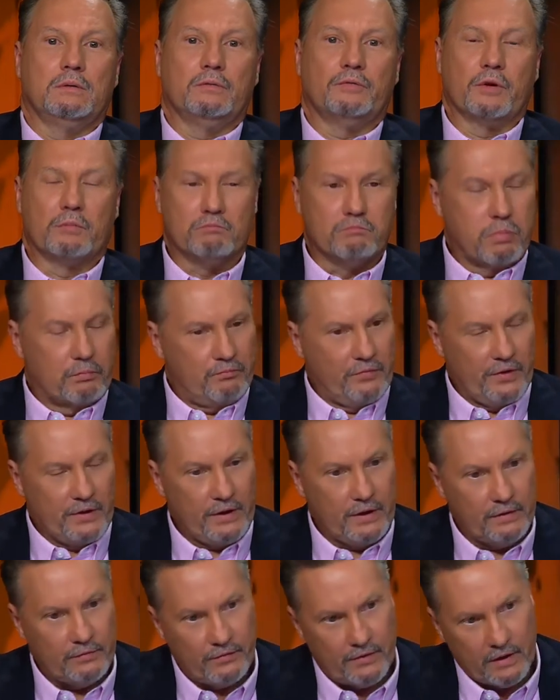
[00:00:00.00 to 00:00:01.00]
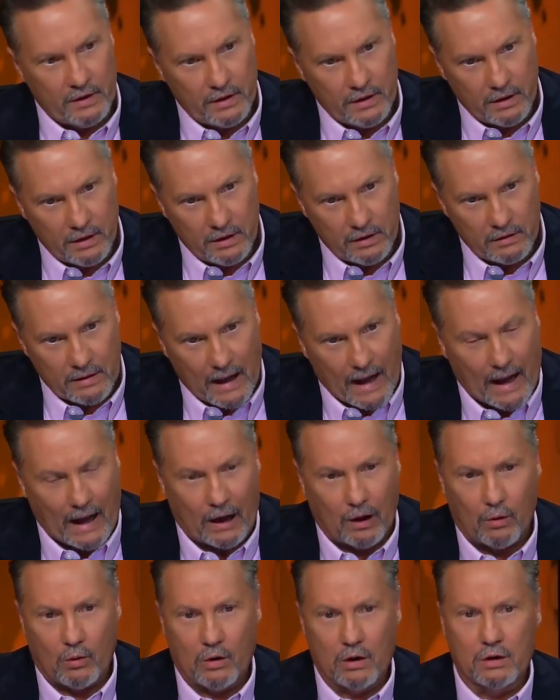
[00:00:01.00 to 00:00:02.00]
The
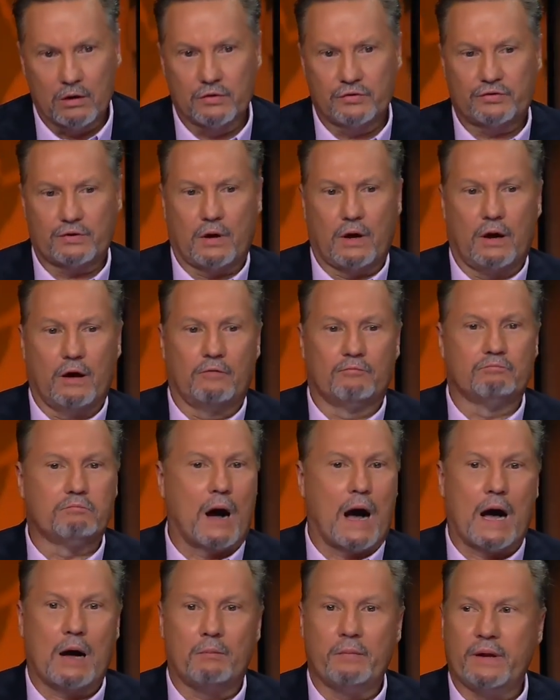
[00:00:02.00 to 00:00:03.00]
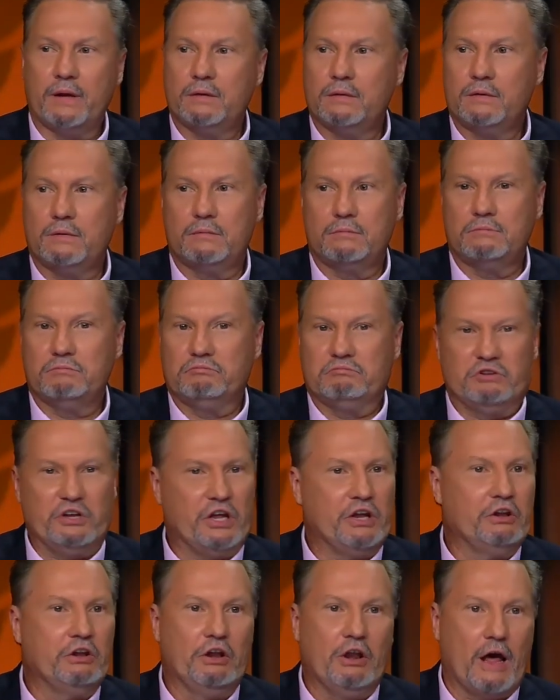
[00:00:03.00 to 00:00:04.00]
hours of bombing
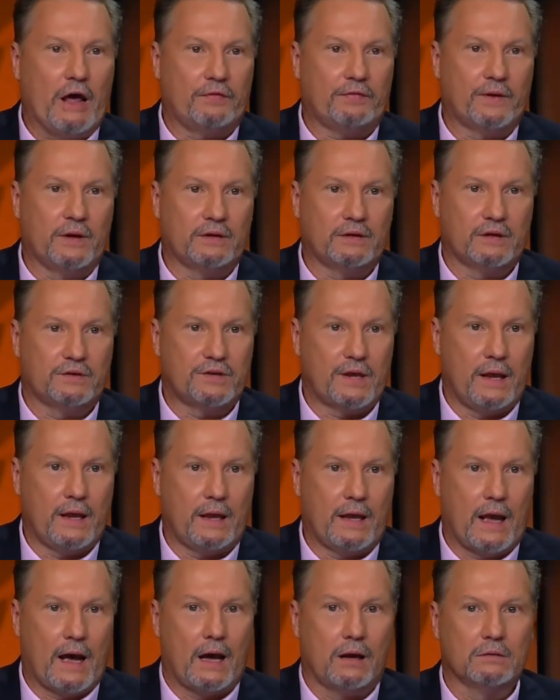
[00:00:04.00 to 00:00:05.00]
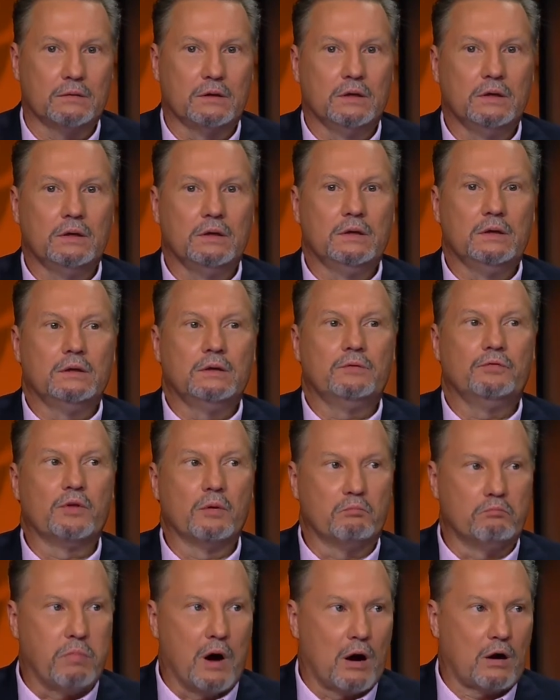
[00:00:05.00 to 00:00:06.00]
did nothing to take out the
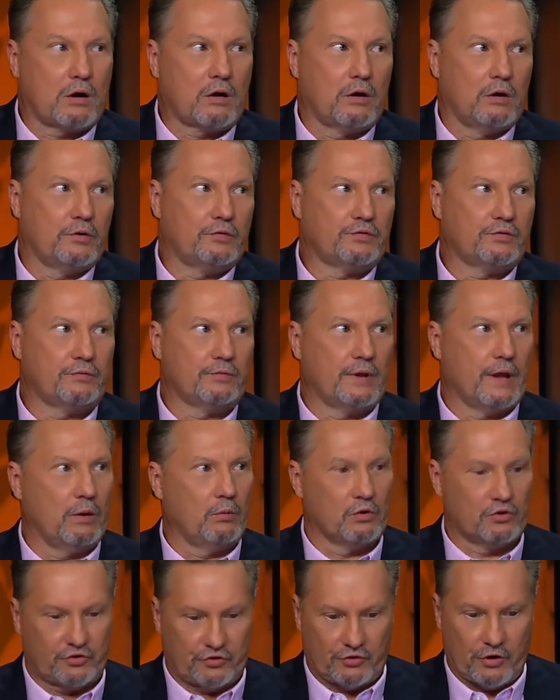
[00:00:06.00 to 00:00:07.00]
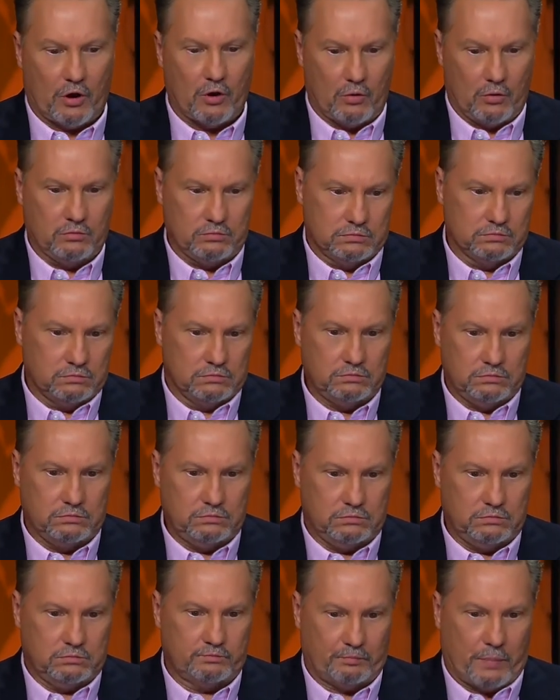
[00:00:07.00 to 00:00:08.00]
bunkers. They were so
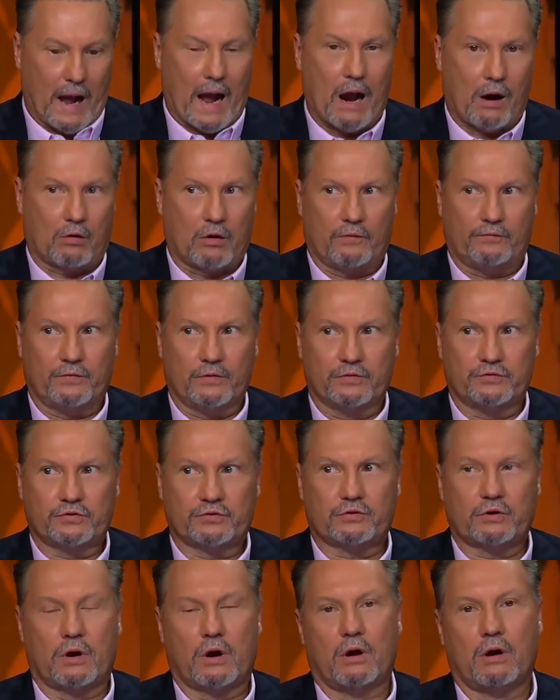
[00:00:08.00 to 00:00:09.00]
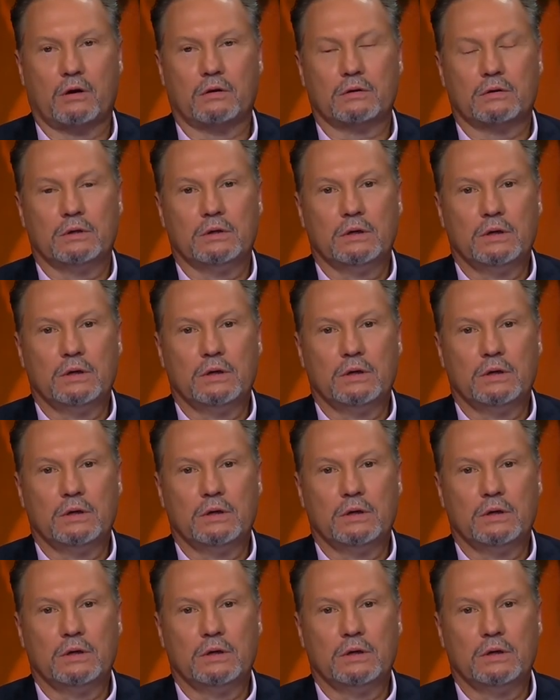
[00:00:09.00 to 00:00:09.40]
powerful and strong.